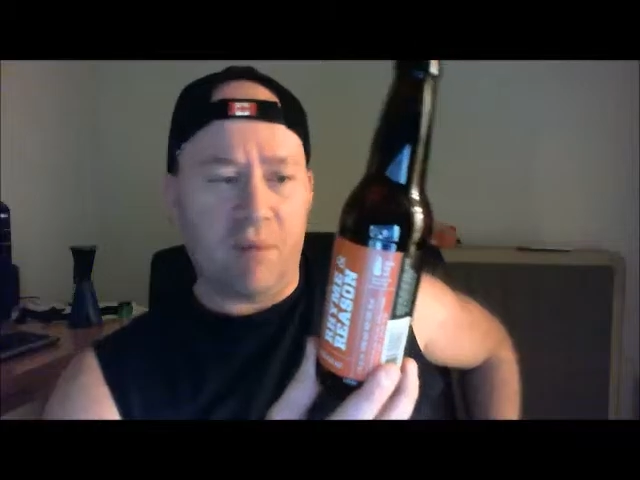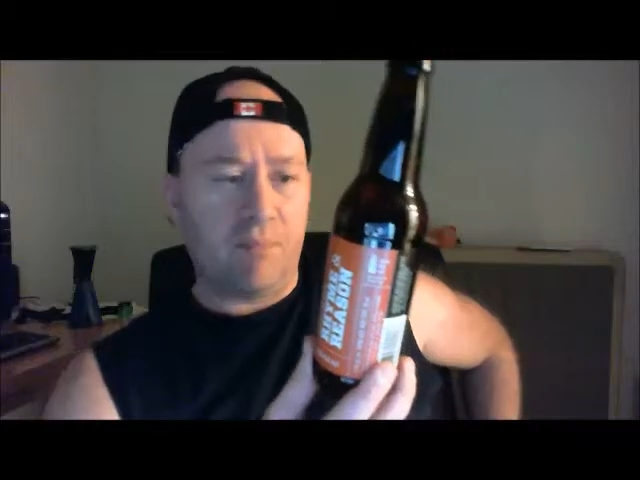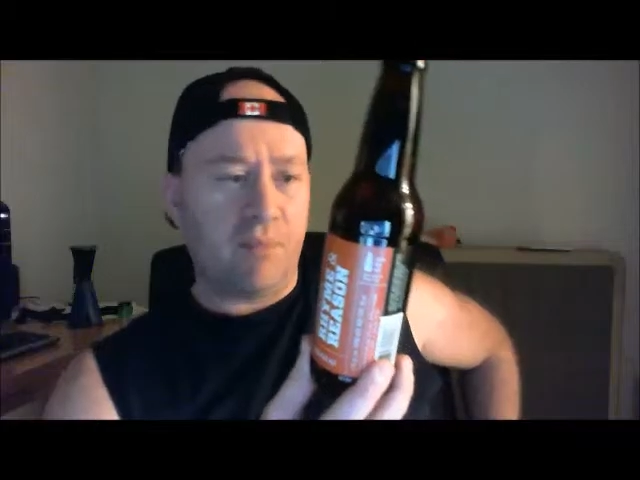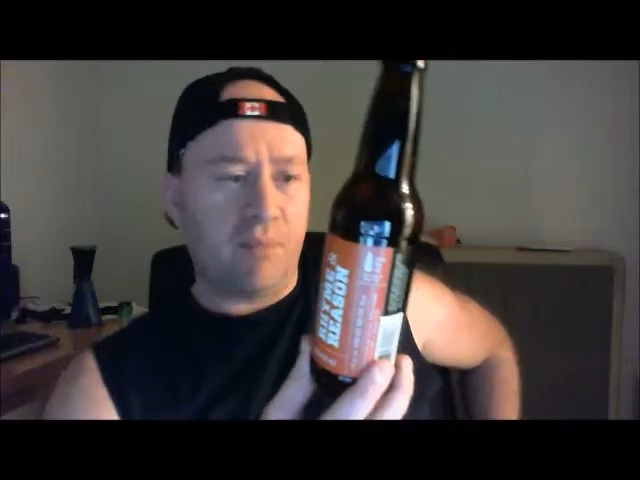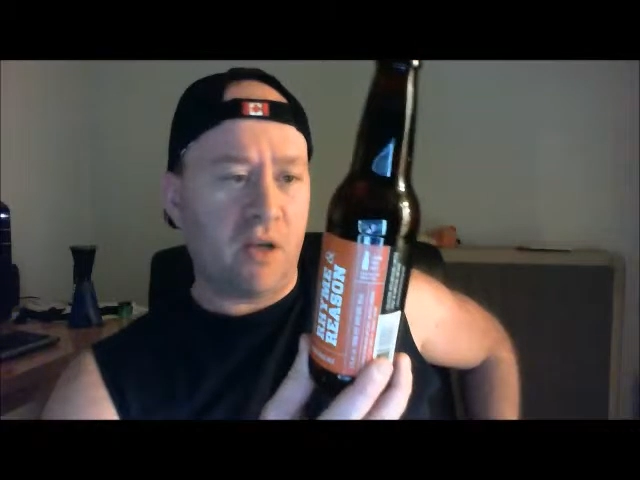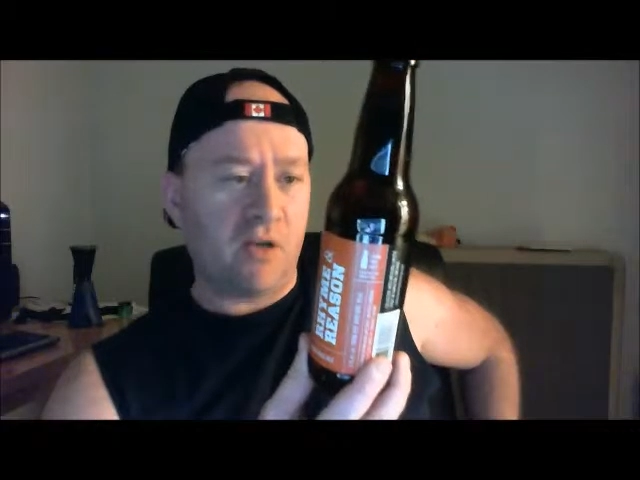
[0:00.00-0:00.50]

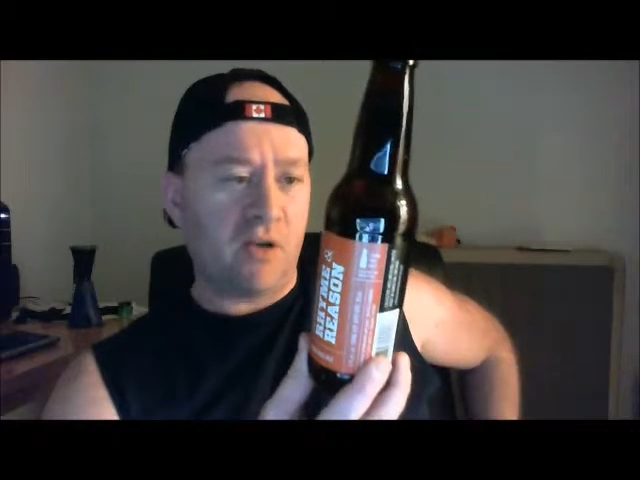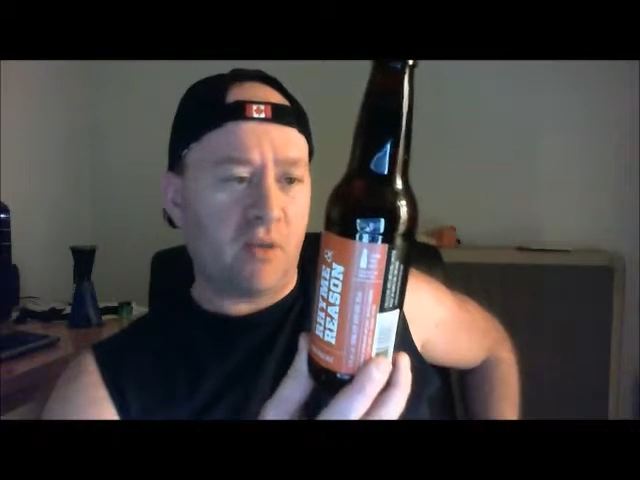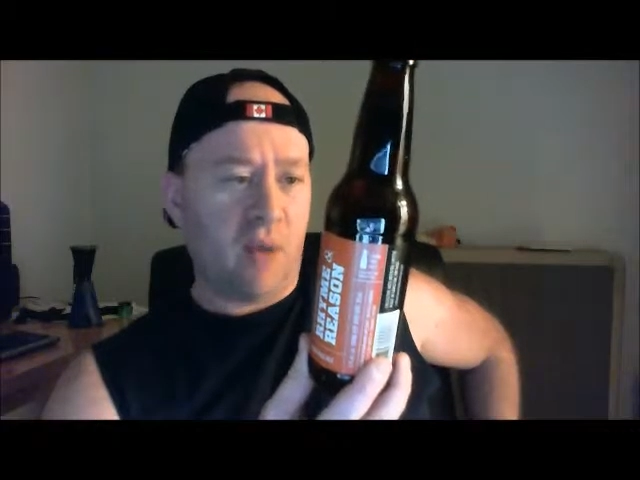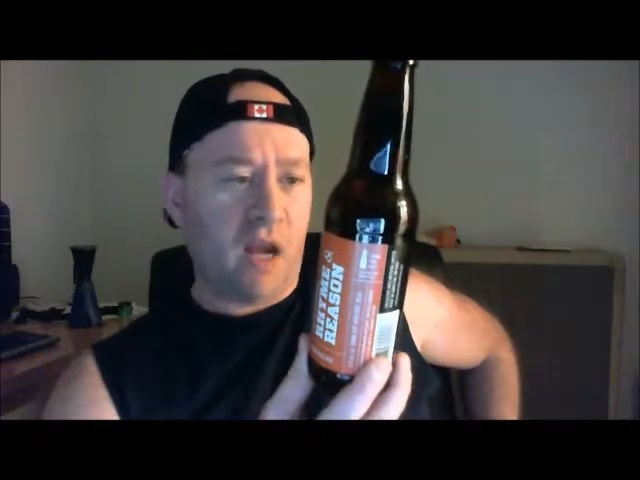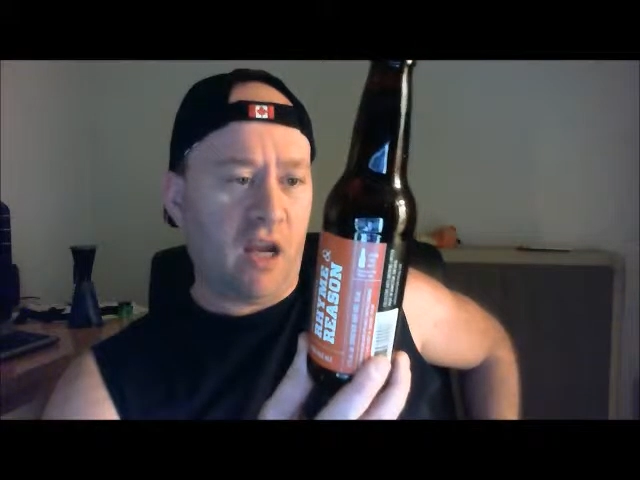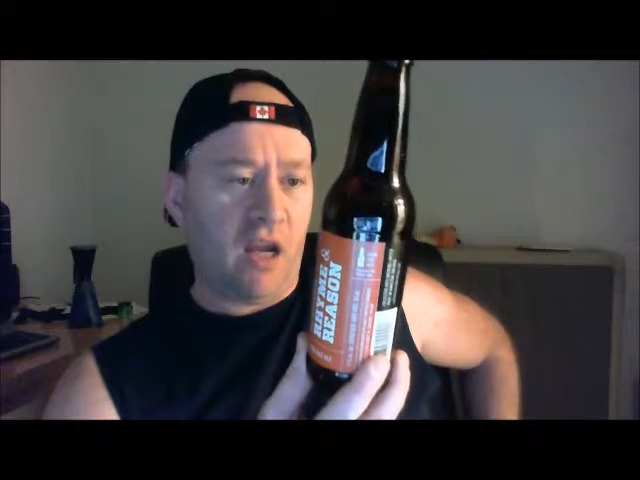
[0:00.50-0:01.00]
pictures,
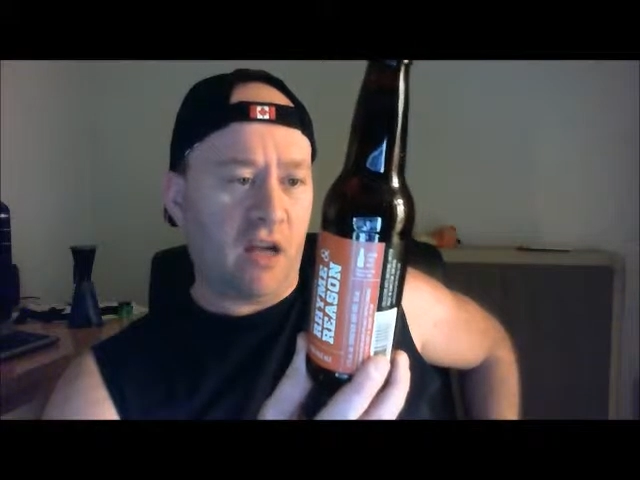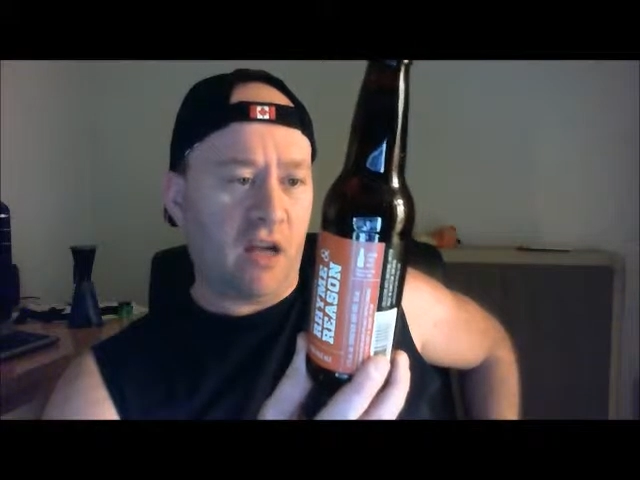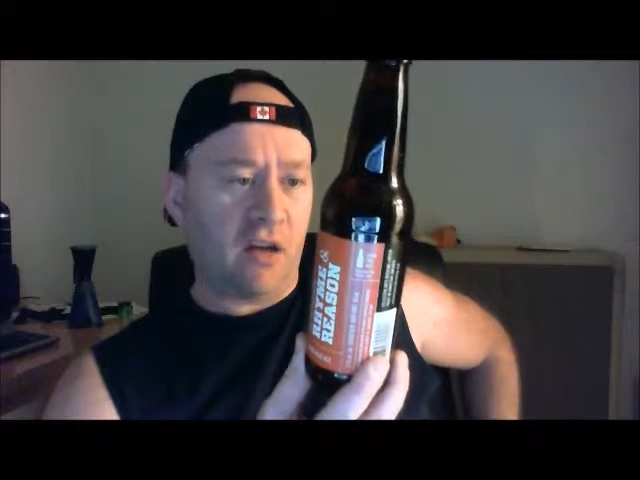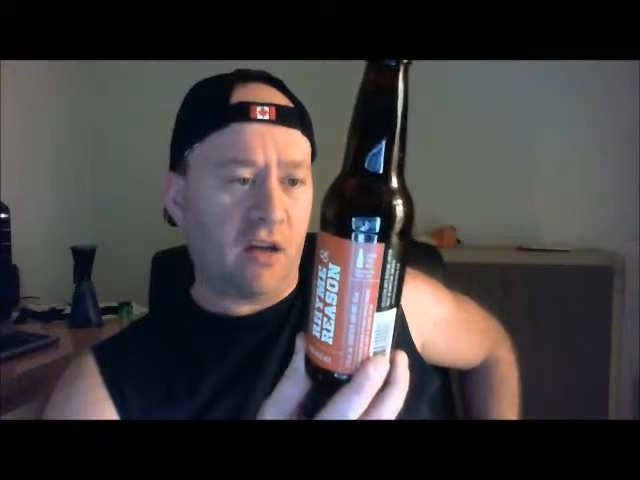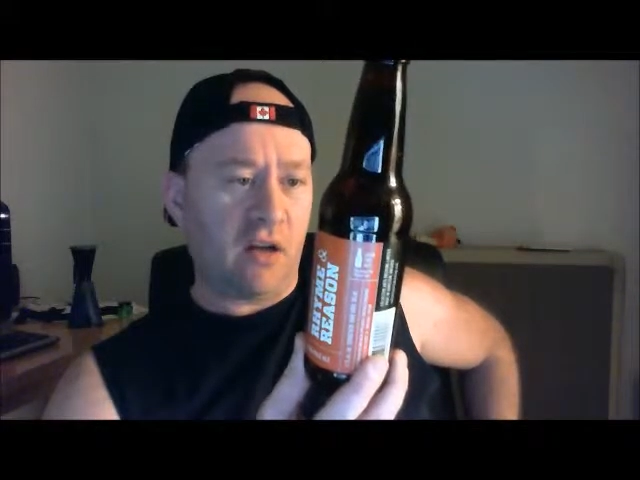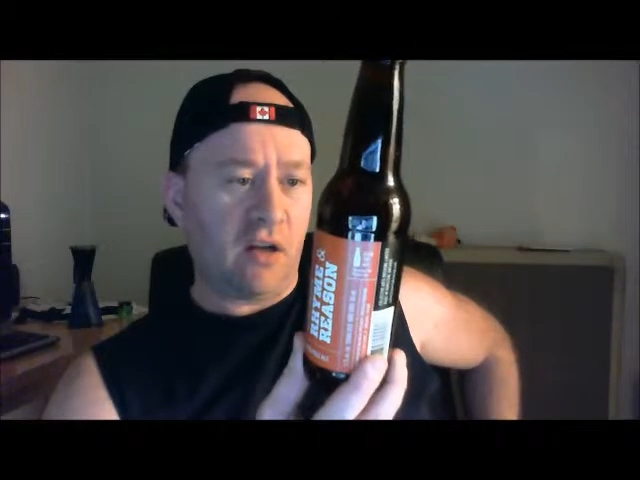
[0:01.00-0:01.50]
paintings,
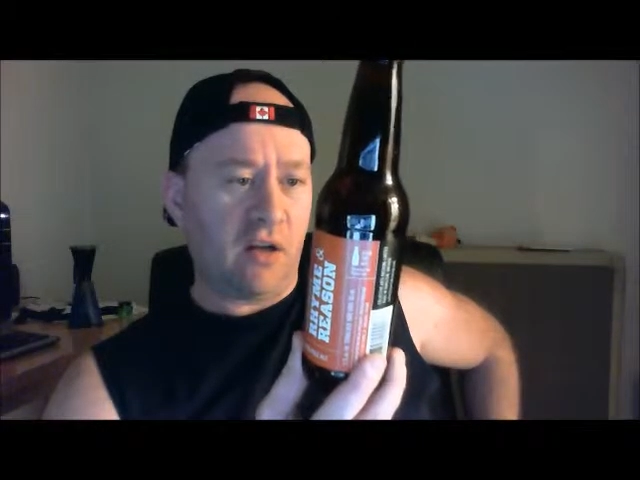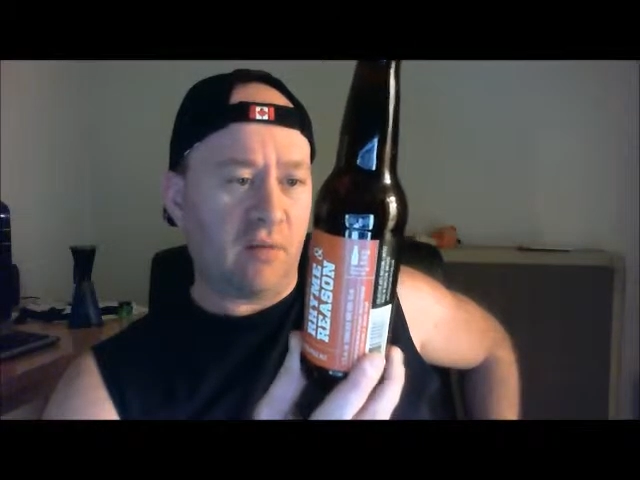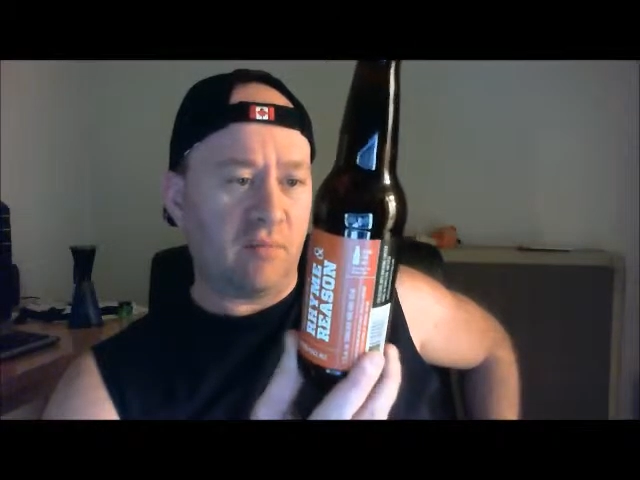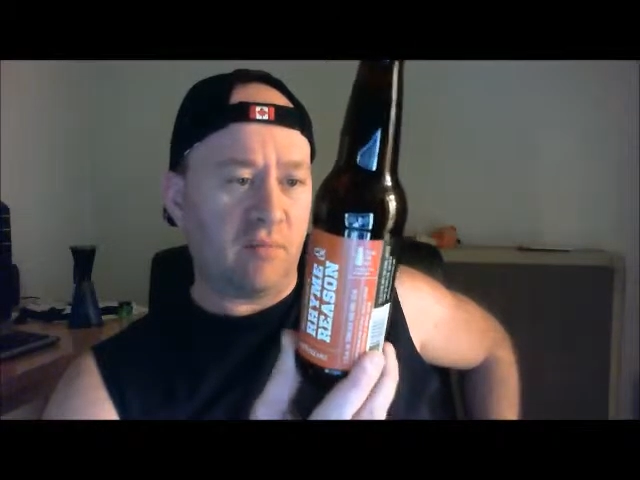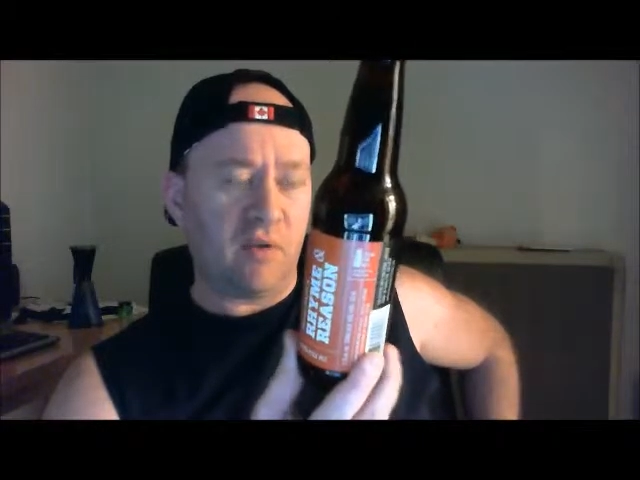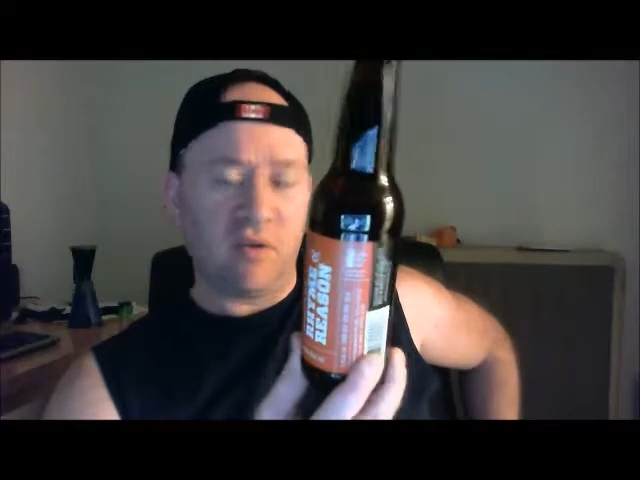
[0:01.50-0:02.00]

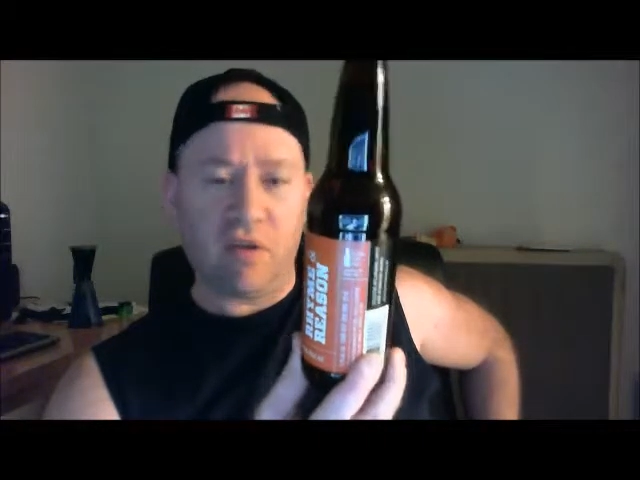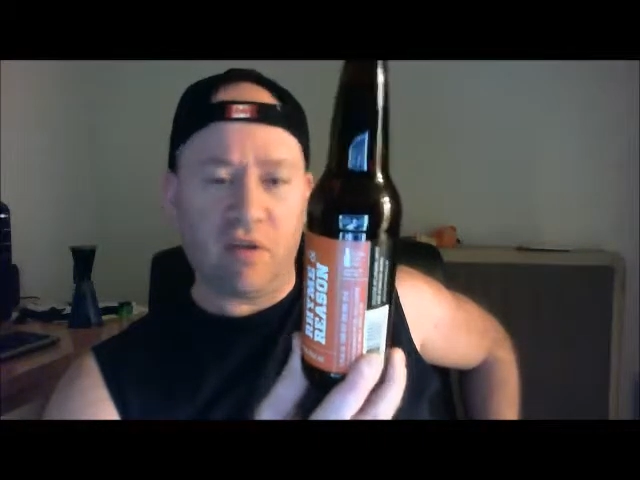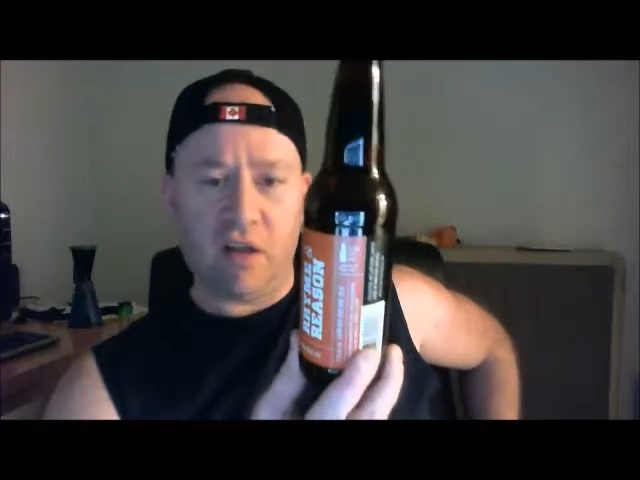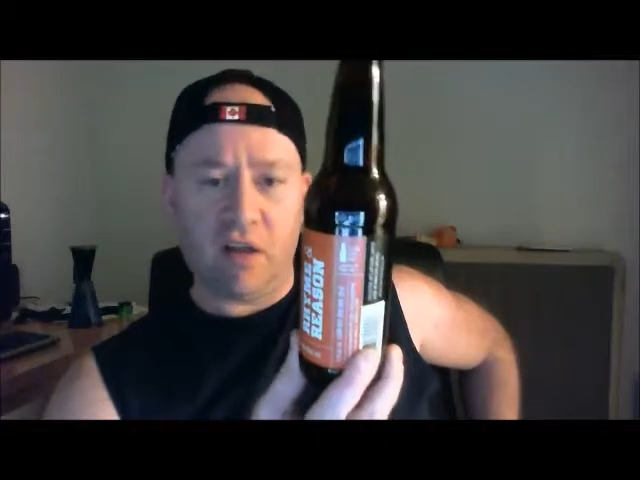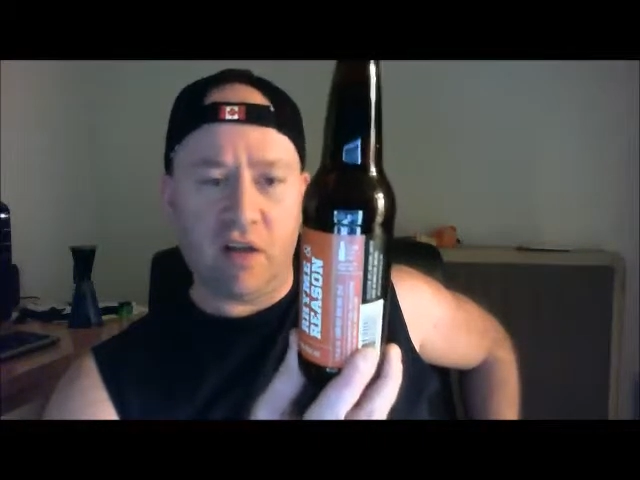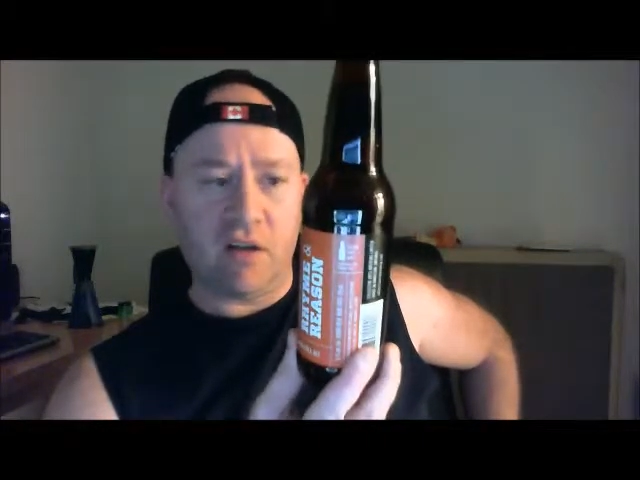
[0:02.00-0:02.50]
music, that
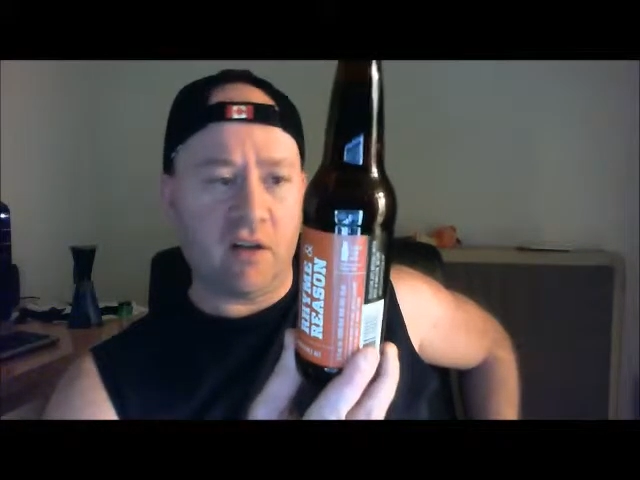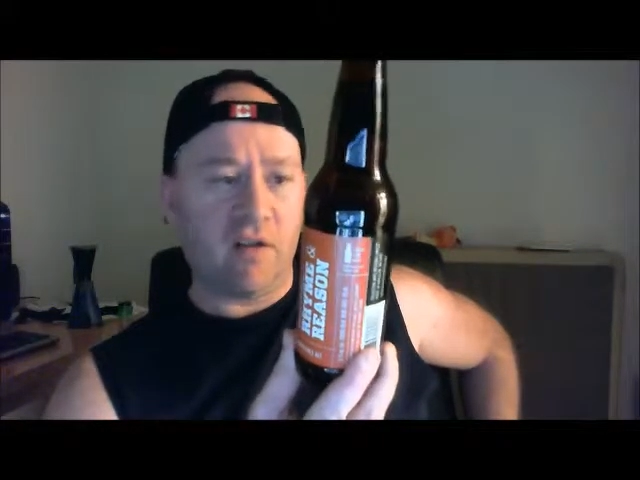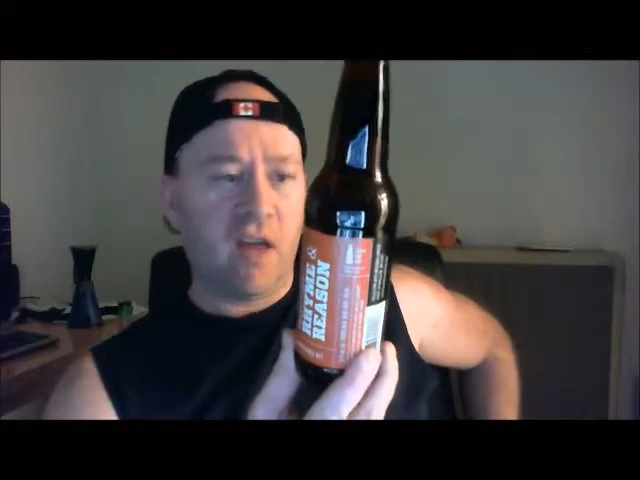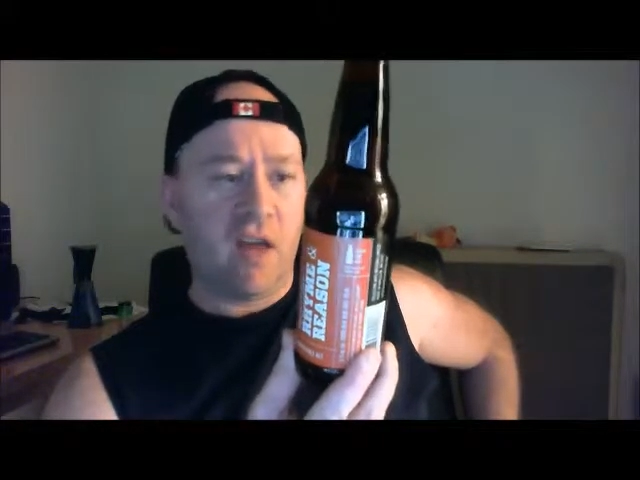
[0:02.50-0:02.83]
kind of stuff.